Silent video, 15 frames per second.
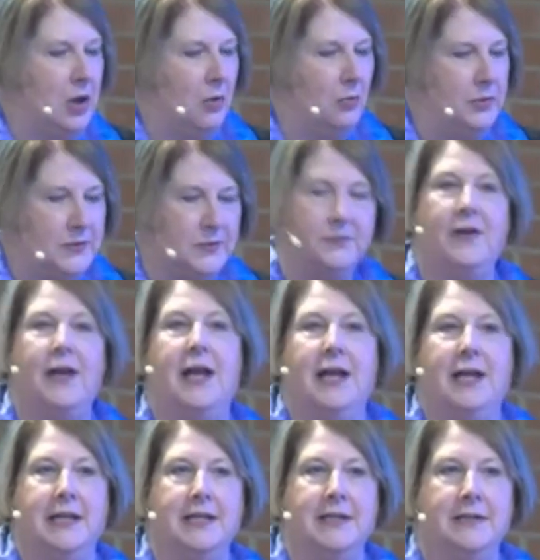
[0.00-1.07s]
was
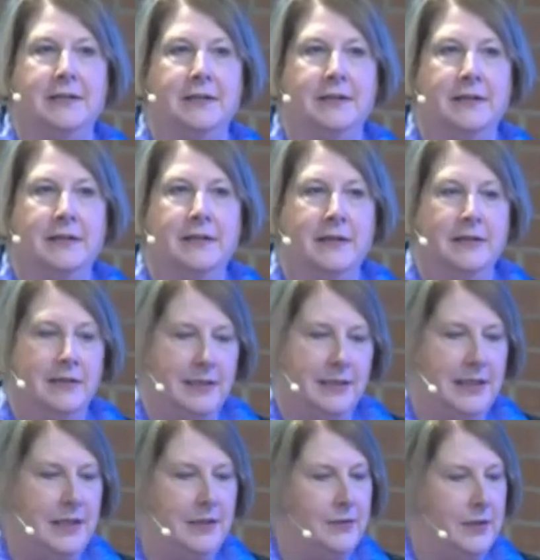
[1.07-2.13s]
fine,
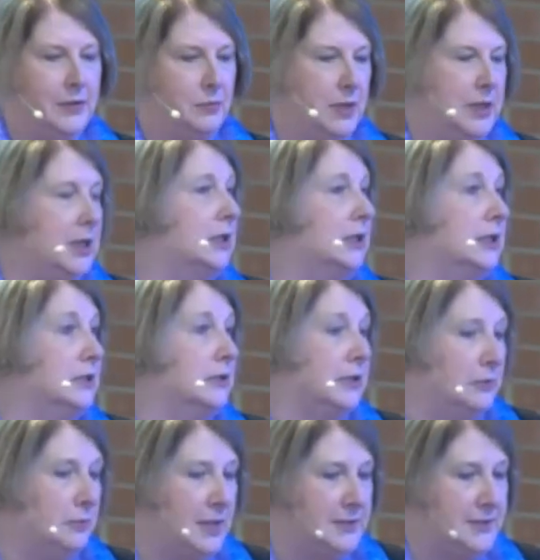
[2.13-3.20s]
even when it clearly
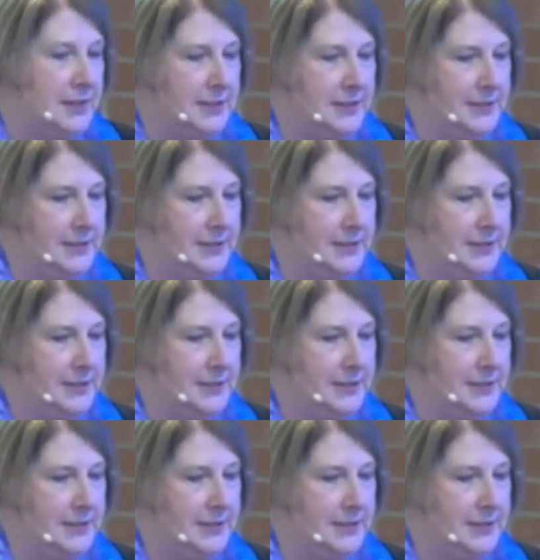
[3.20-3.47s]
wasn't.